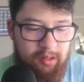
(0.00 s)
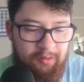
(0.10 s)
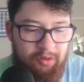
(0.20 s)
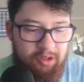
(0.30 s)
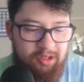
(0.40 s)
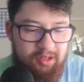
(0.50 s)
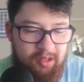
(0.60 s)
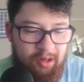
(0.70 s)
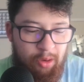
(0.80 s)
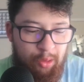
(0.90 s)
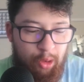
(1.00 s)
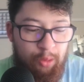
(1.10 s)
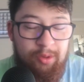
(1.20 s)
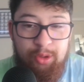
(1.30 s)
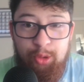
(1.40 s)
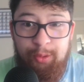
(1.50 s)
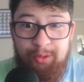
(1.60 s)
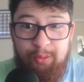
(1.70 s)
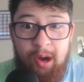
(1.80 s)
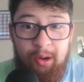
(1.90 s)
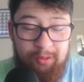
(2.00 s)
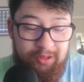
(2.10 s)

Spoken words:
They've lost. They're 0-2 as well.